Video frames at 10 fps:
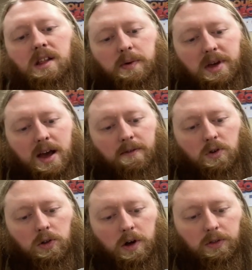Then we have
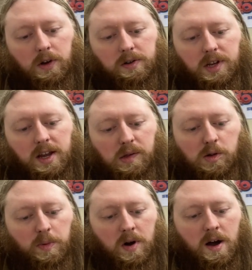Golgo 13,
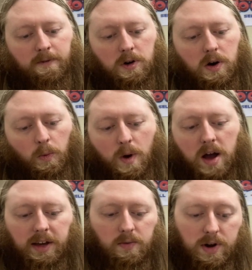Super Off-Road,
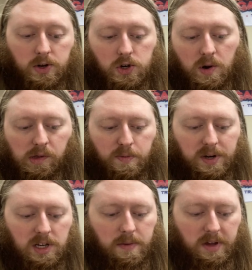Rocket Ranger,
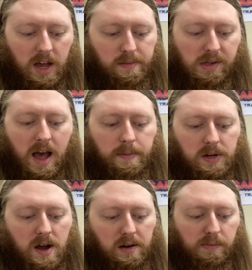Super Team Games,
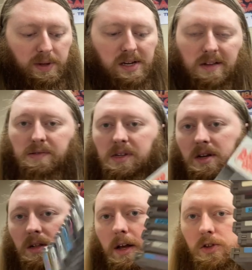Abadox, Blades of
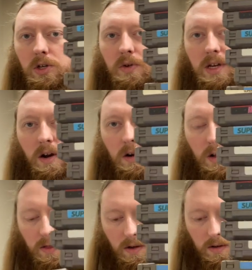Steel, and To the Earth.